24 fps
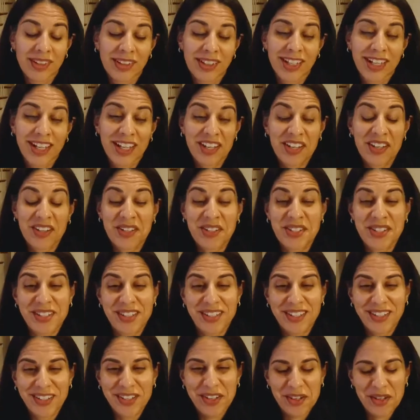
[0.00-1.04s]
Yeah, no, it's
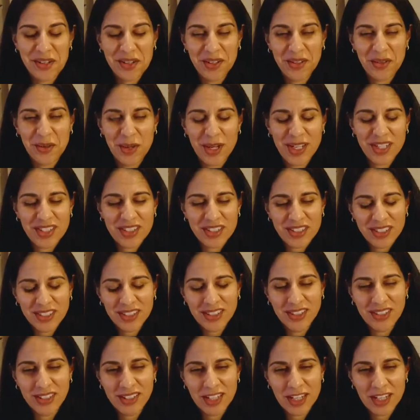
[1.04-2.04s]
a, a good question.